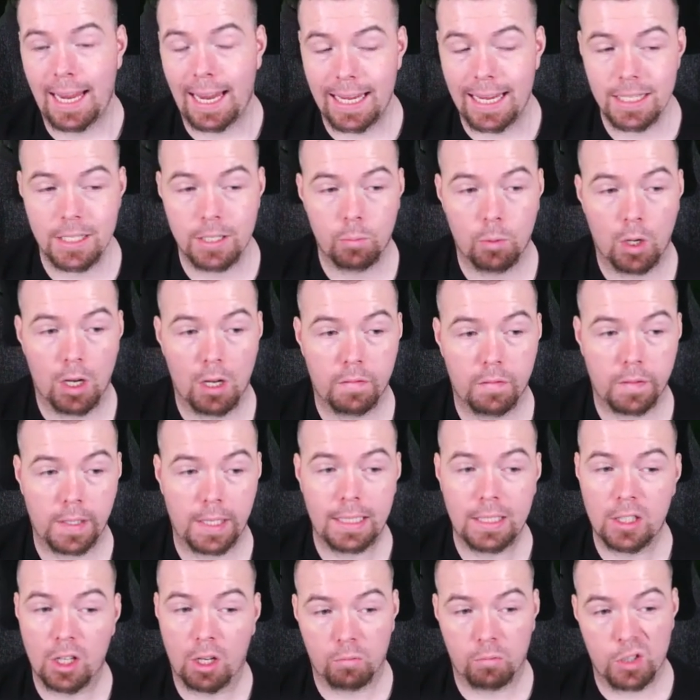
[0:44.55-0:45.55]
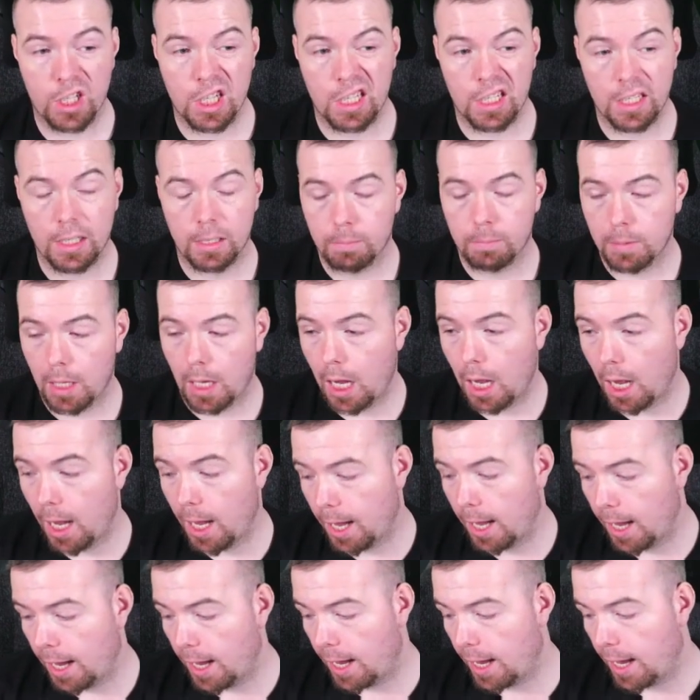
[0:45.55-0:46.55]
Is it worth it? Not really.
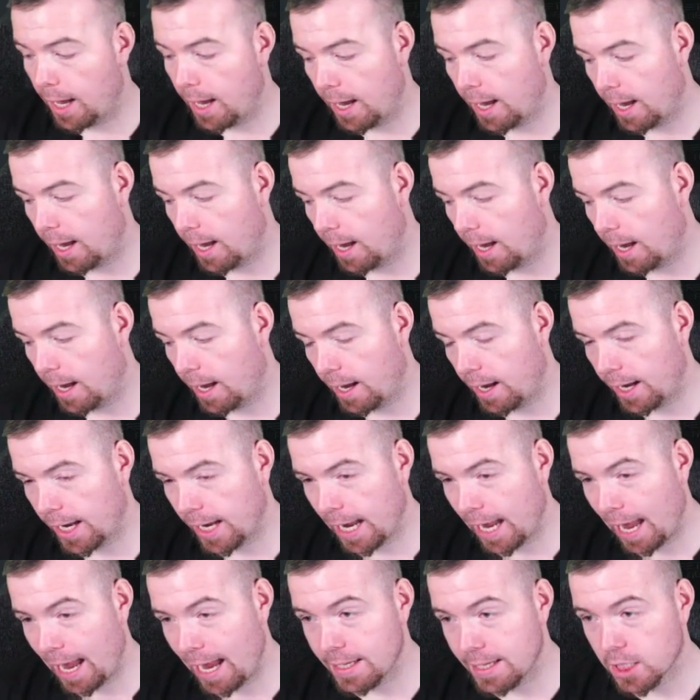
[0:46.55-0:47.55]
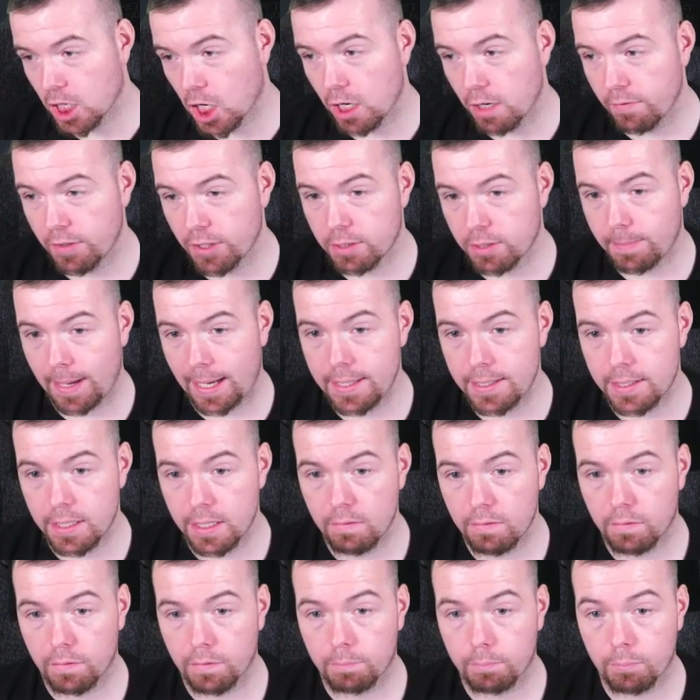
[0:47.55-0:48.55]
Yeah, it's kind of
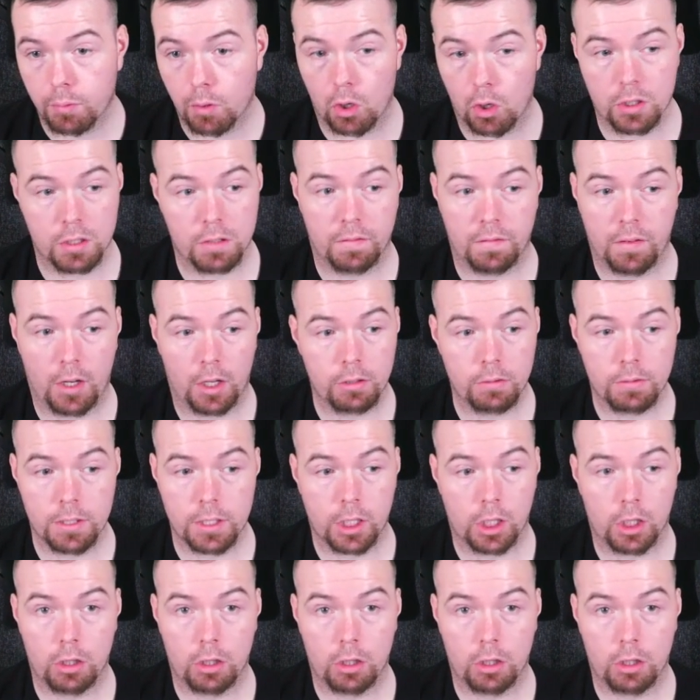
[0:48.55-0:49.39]
expensive, price of fodder is